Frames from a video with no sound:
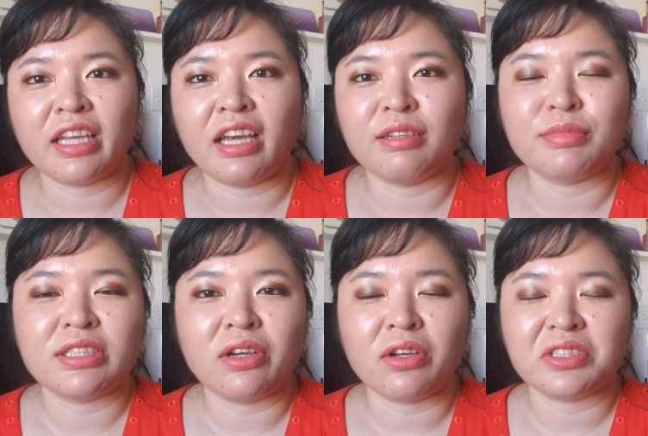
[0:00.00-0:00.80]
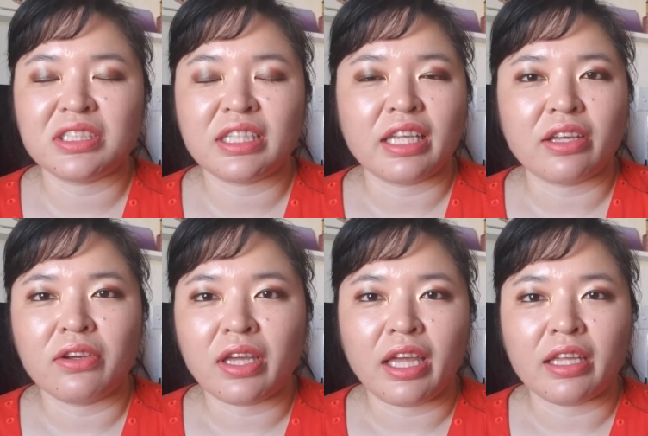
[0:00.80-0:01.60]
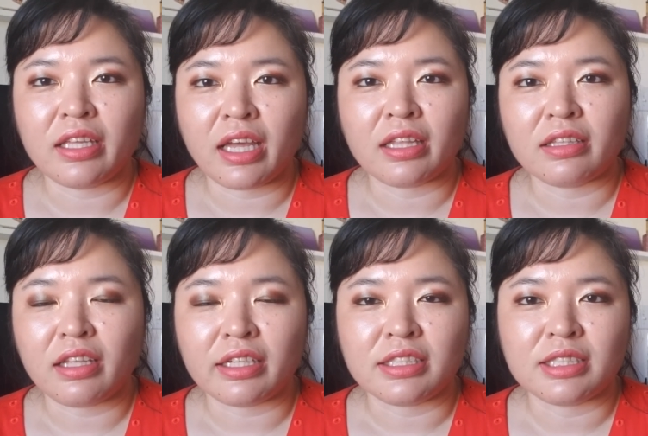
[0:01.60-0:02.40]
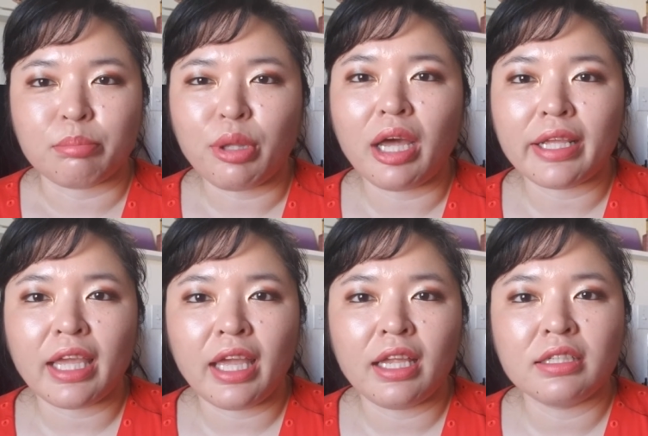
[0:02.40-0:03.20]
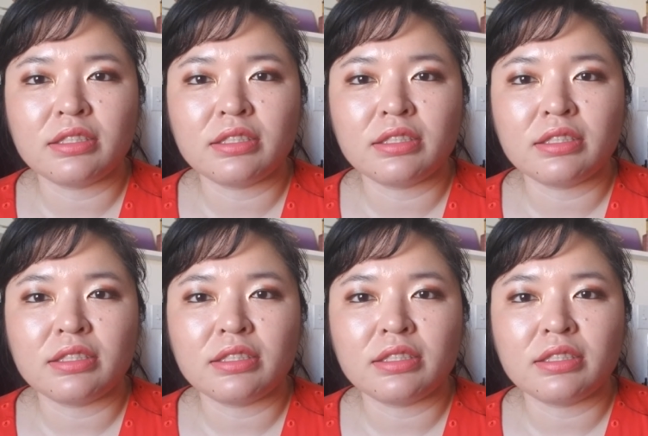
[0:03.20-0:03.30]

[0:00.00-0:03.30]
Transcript: Um, so I was just like, okay, yeah, I need to blot again.